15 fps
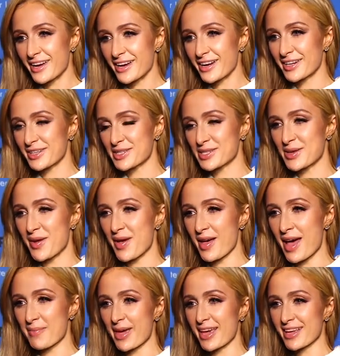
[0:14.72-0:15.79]
years,
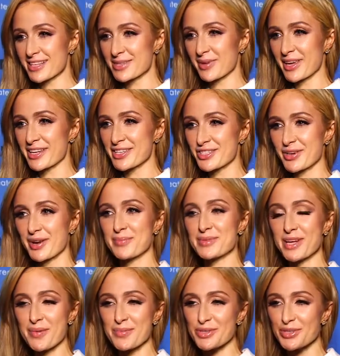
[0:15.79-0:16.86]
making some kids'
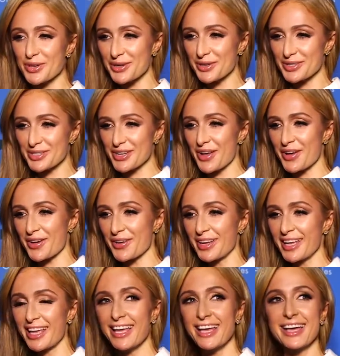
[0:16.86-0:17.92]
dreams come true. So
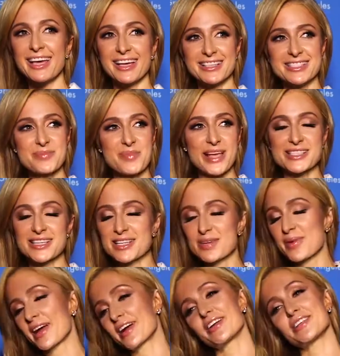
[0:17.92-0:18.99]
it's amazing to
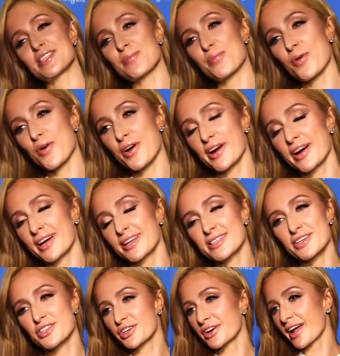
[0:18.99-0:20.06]
be here to support it's
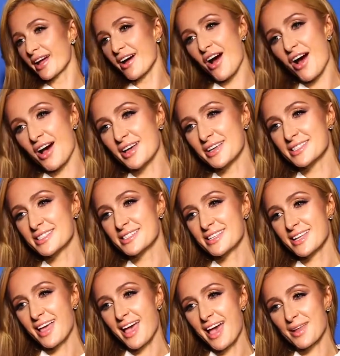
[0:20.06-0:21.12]
such a great cause
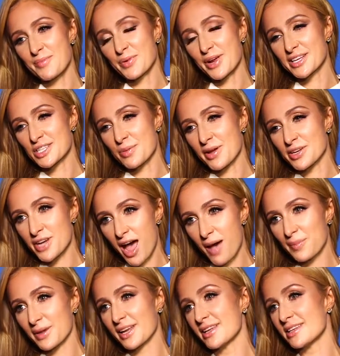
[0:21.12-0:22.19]
and bring so much
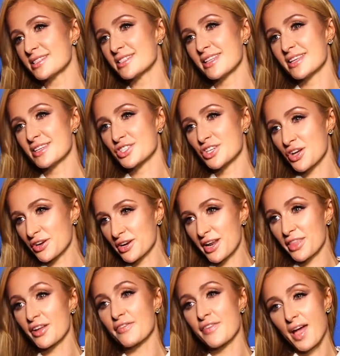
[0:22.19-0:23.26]
happiness to these children
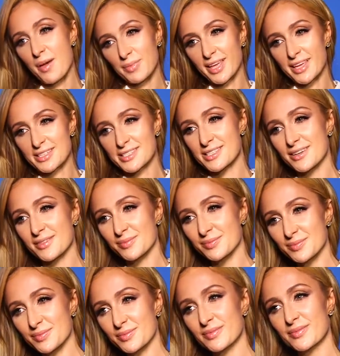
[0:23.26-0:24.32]
and their families.
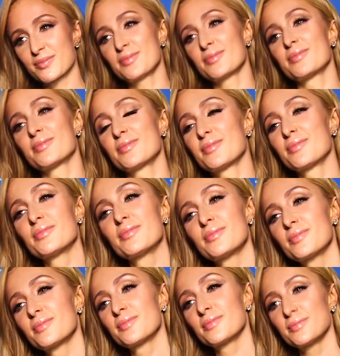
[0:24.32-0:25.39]
Now, what
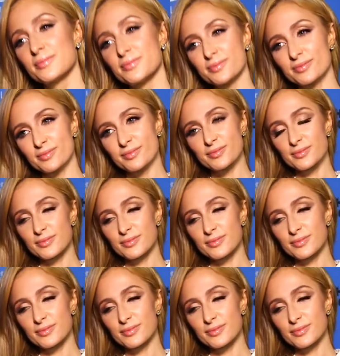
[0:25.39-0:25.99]
health advice